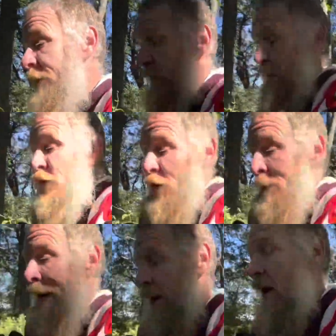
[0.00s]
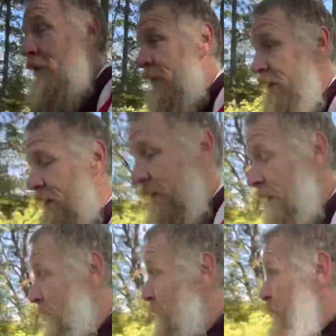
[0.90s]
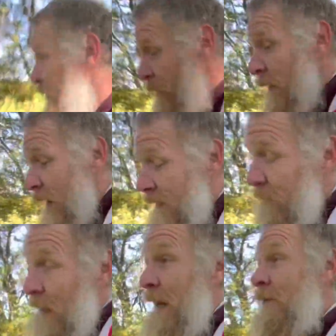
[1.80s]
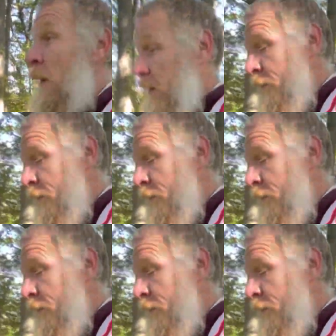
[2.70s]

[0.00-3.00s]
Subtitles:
so I took it back off. And then when I got back up to